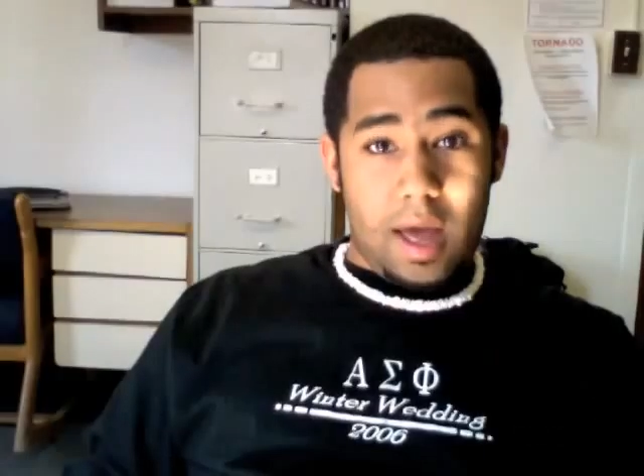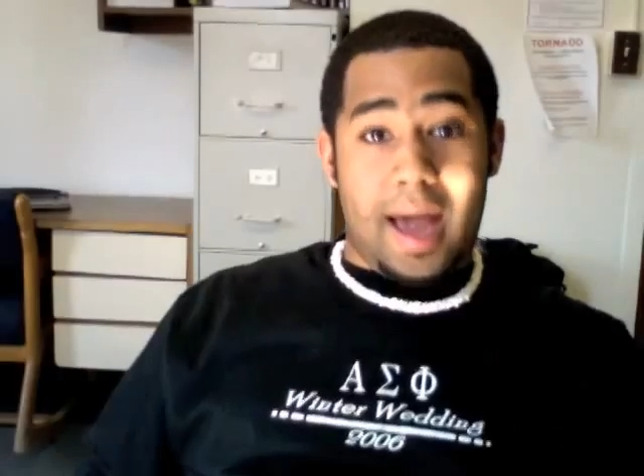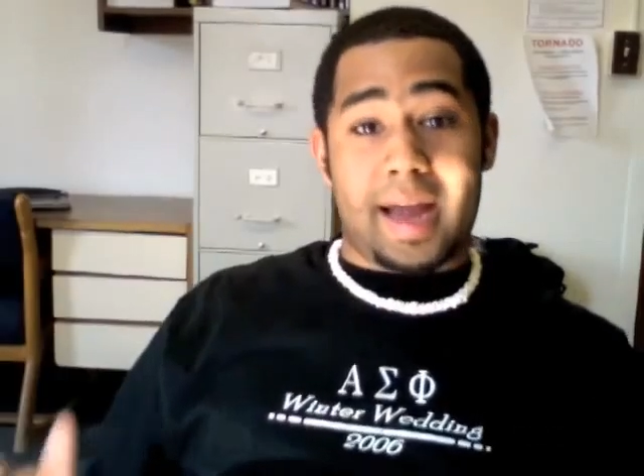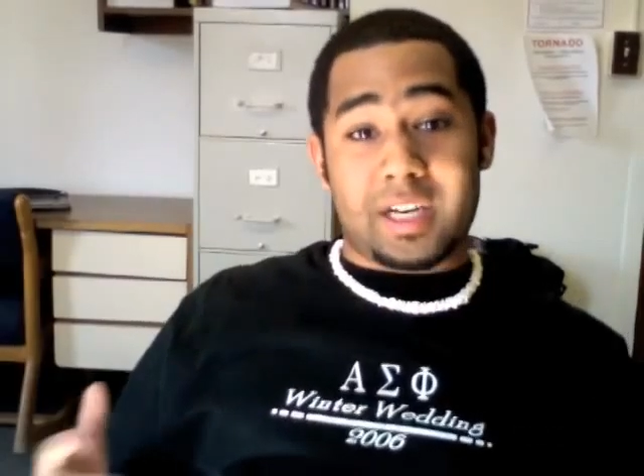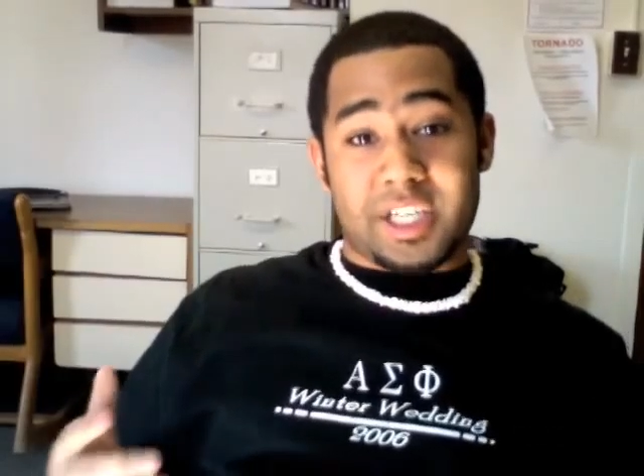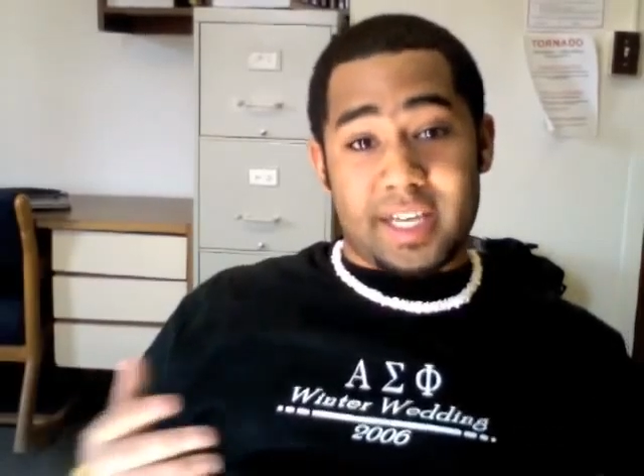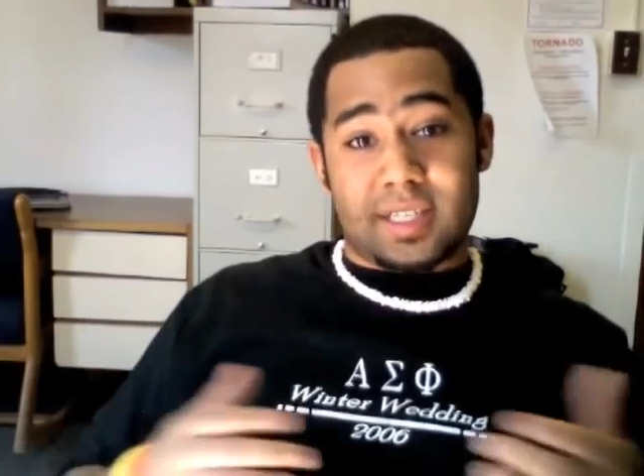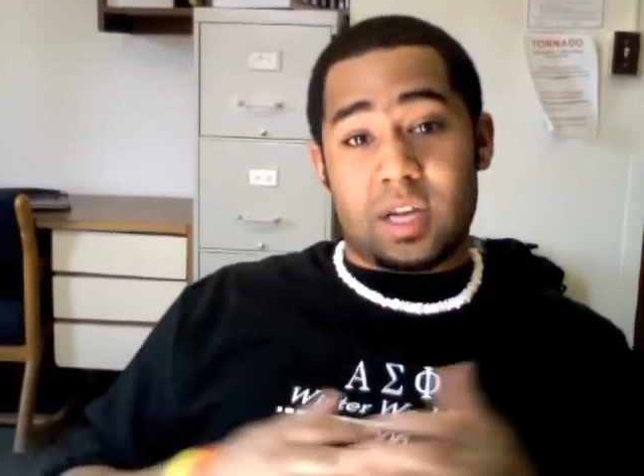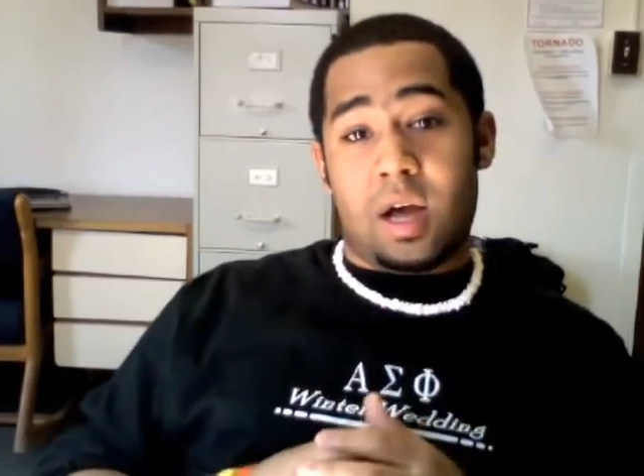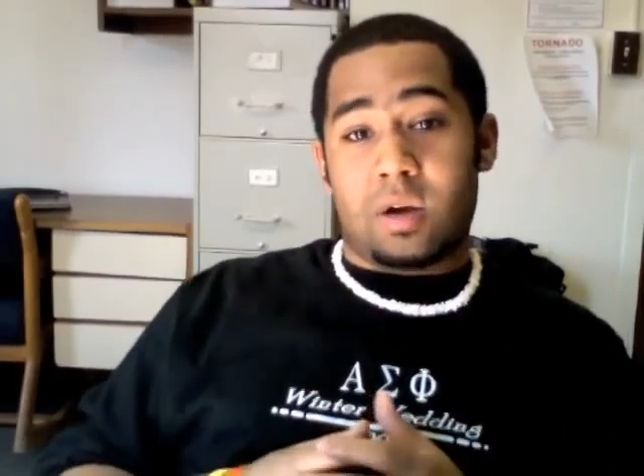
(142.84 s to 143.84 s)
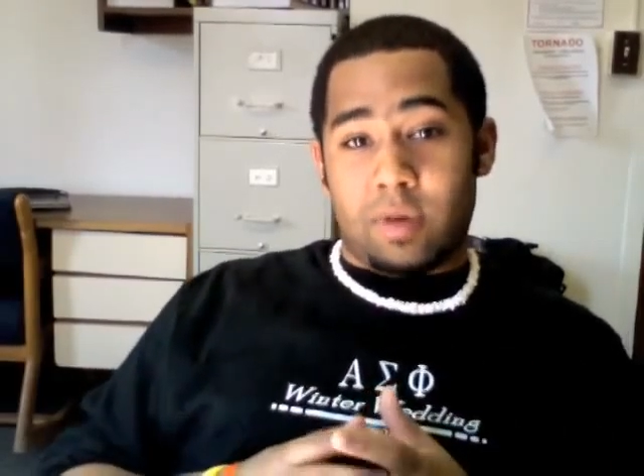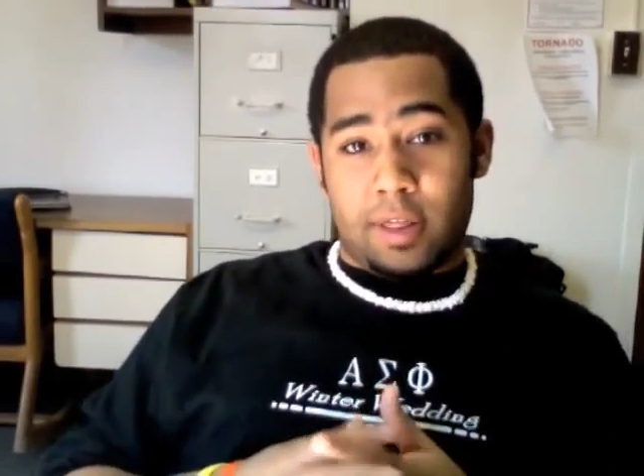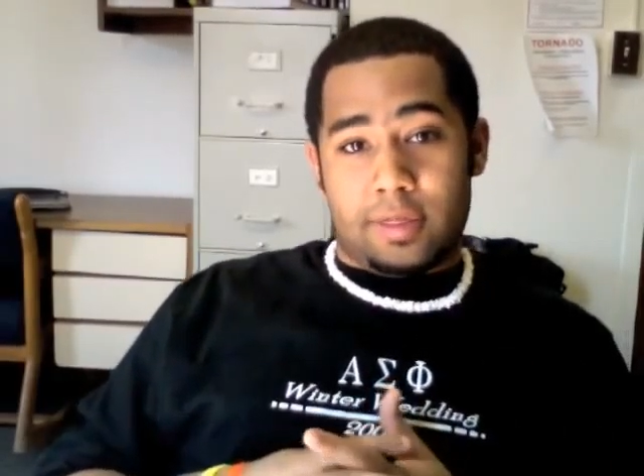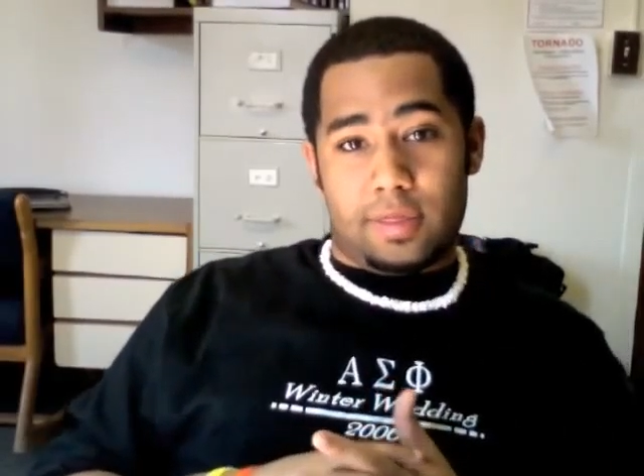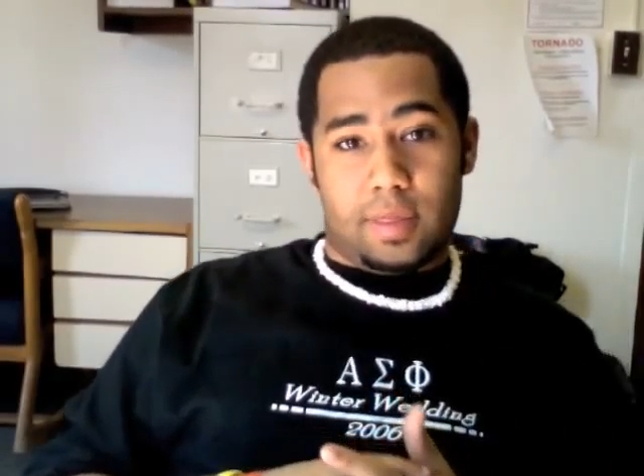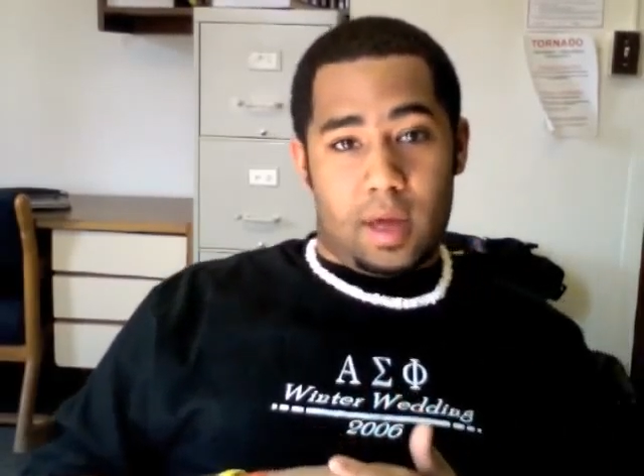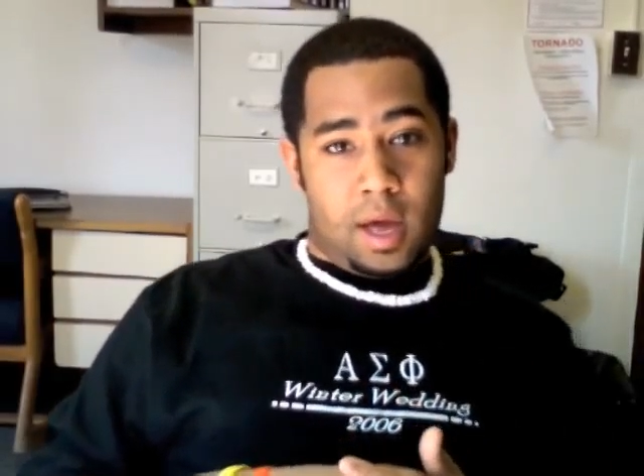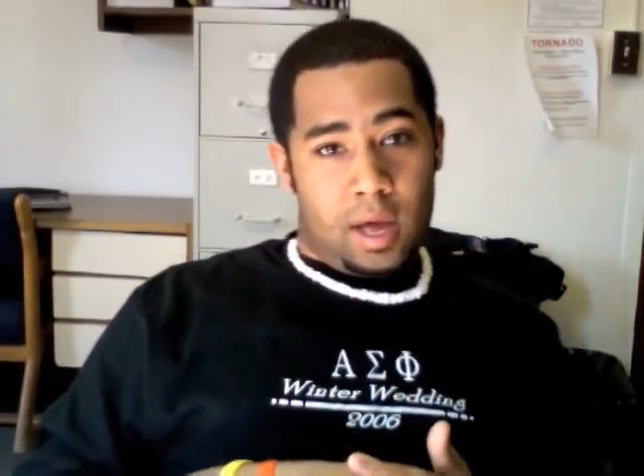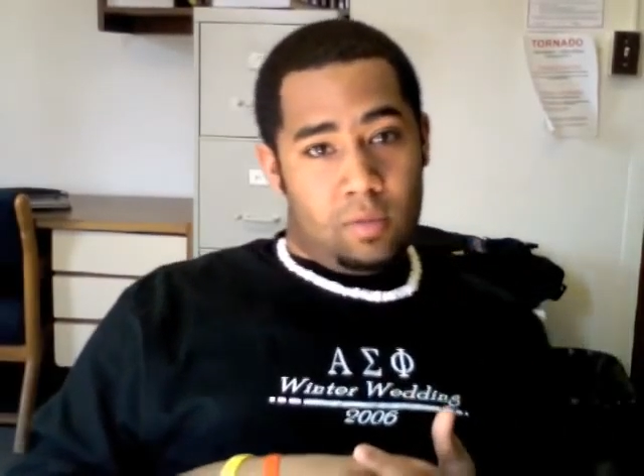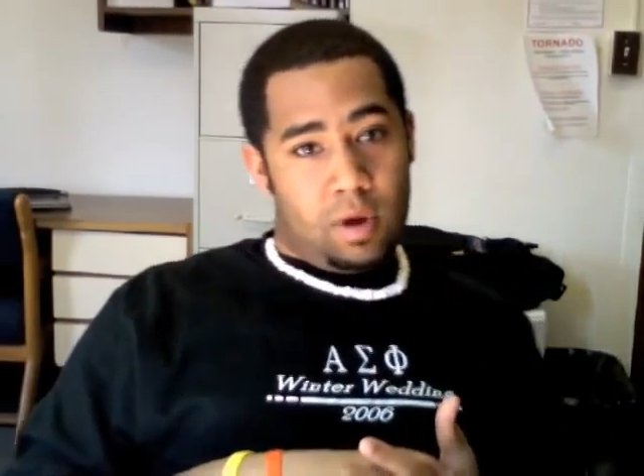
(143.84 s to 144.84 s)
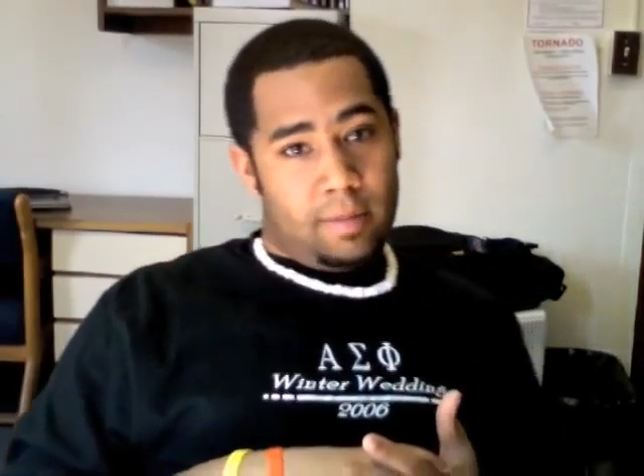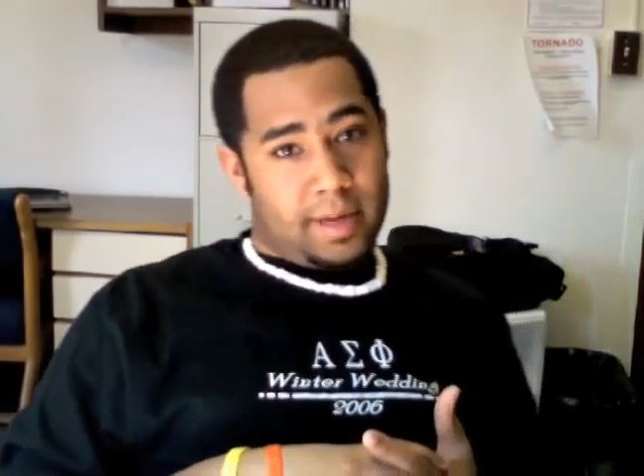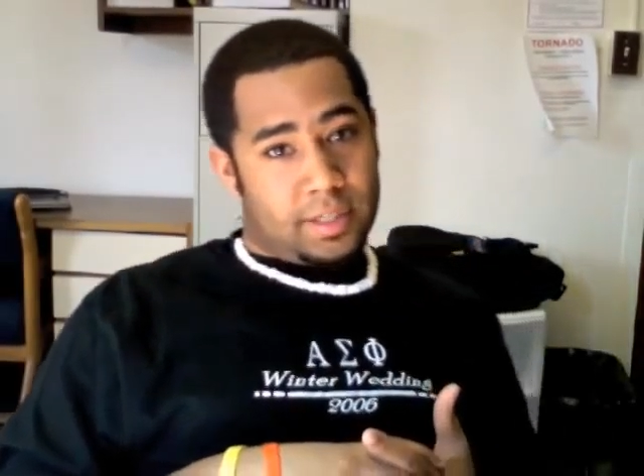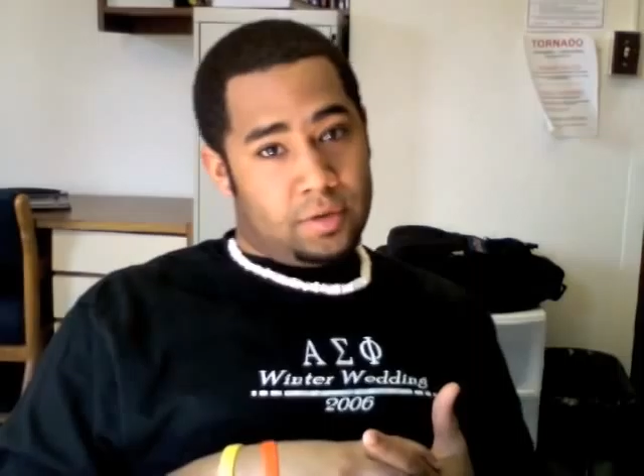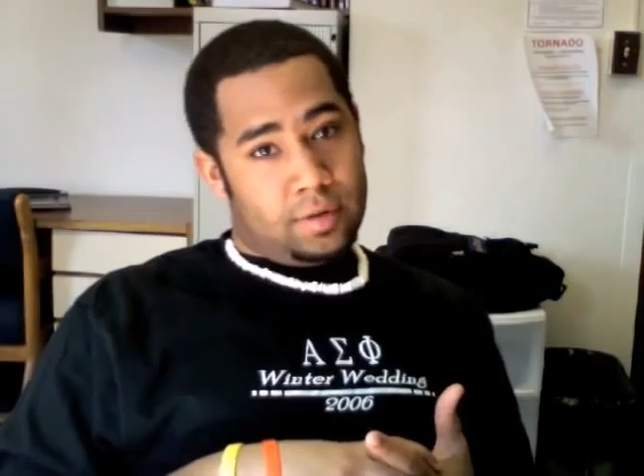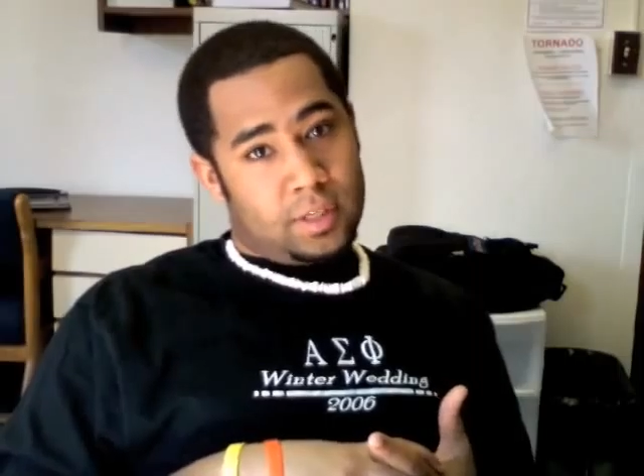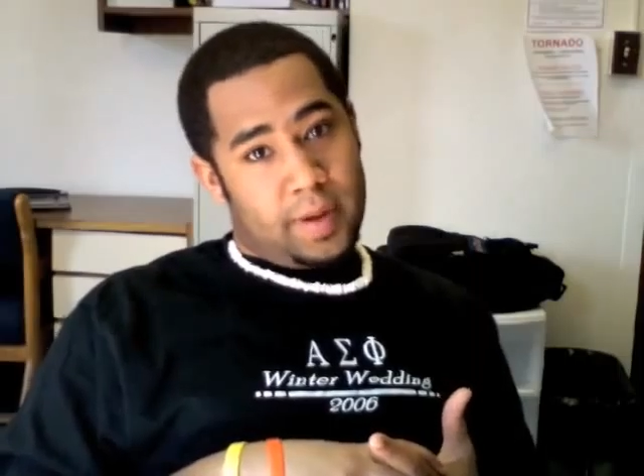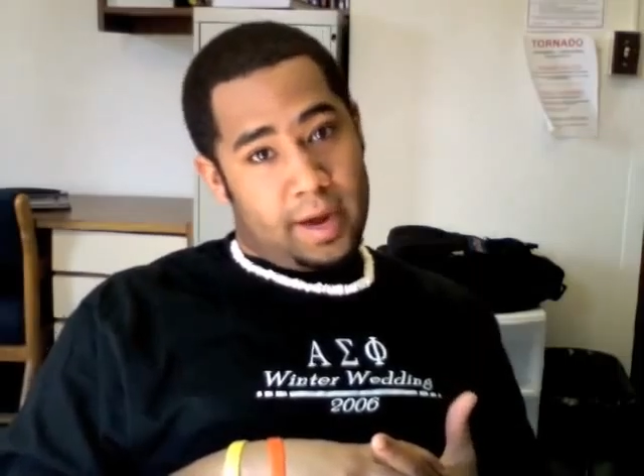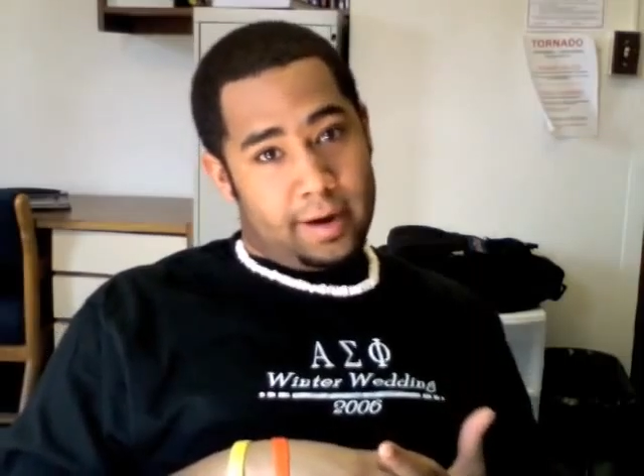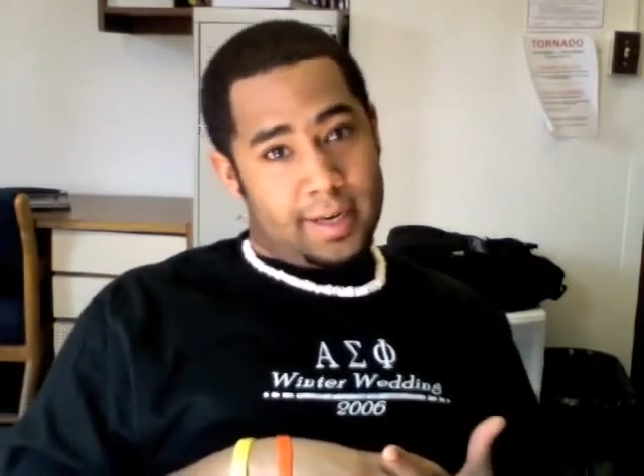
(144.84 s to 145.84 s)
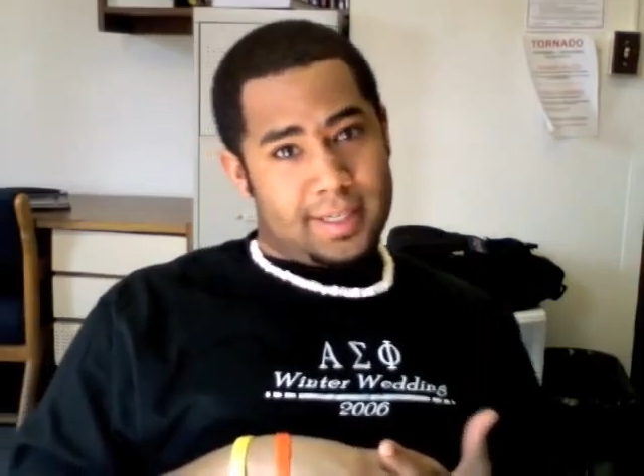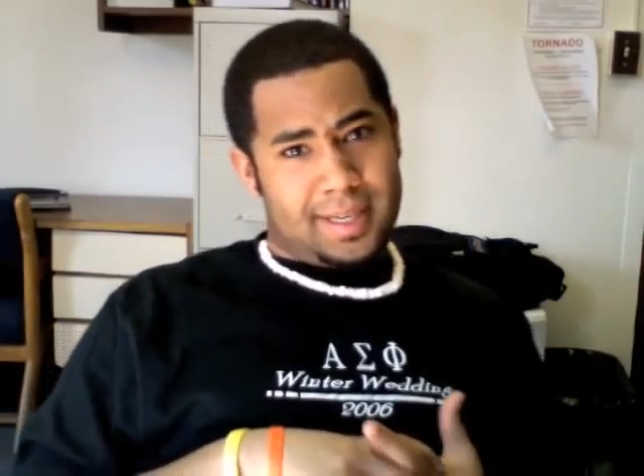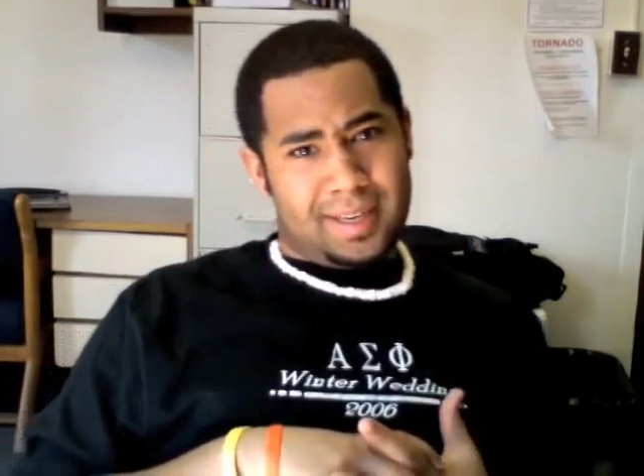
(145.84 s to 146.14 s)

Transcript: I got a chance to talk with one of my students' parents.